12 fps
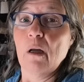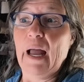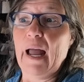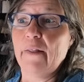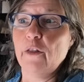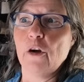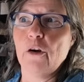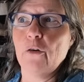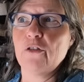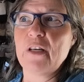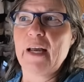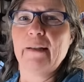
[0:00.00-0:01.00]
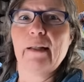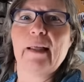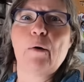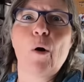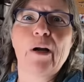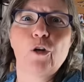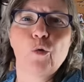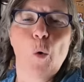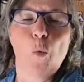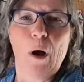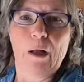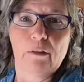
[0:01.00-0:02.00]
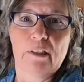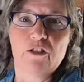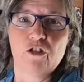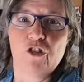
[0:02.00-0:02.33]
And they're saying that they want to do a wellness